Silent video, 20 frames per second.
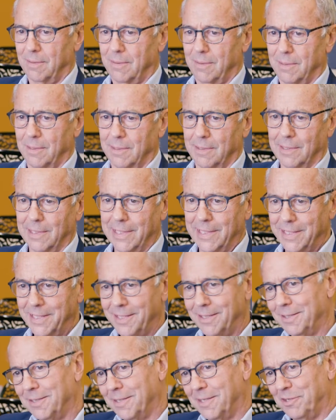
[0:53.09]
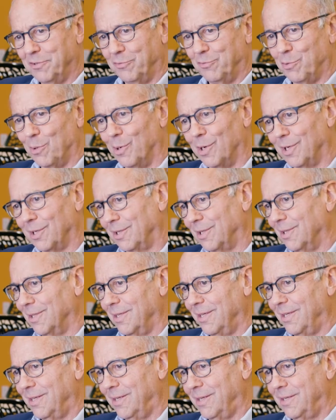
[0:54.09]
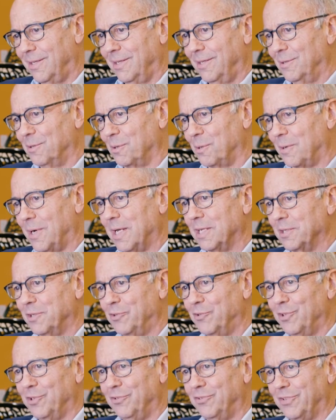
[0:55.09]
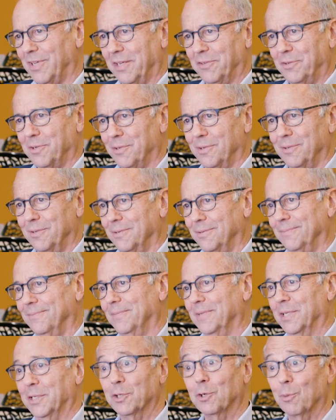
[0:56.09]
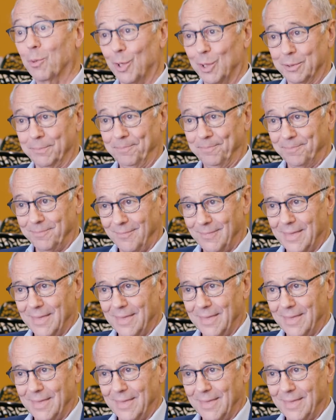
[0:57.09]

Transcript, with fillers: the leading historically neurology center in the world.